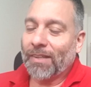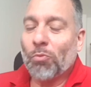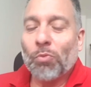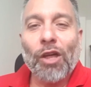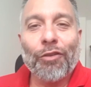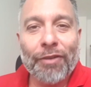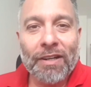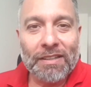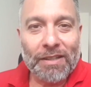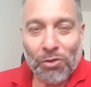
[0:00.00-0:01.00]
Without
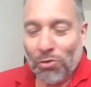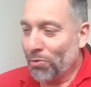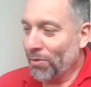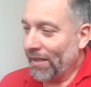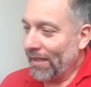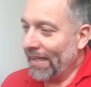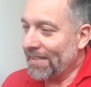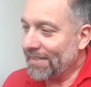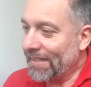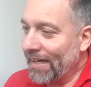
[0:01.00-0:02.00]
further ado, let's
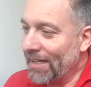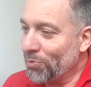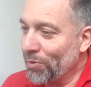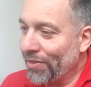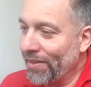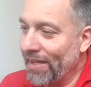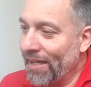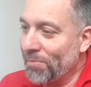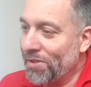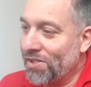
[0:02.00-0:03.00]
start with
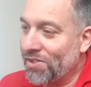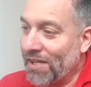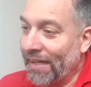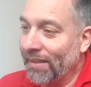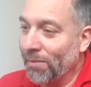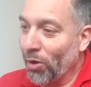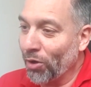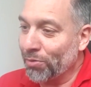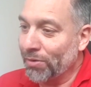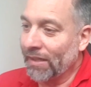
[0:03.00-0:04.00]
Mrs. Chan
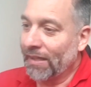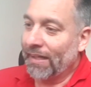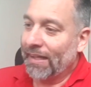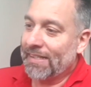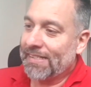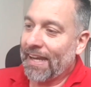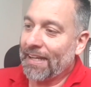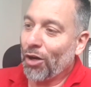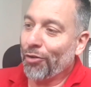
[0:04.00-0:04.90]
LeBeau is saying, how